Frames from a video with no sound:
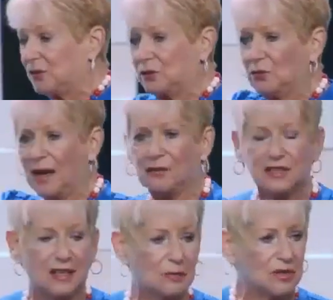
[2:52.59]
2 round
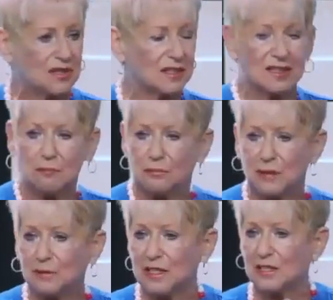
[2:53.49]
tables, 6, 7
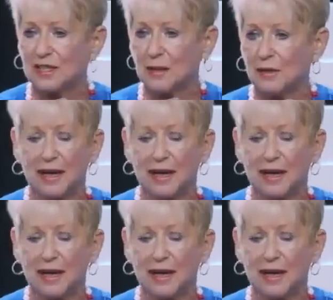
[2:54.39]
people at each table.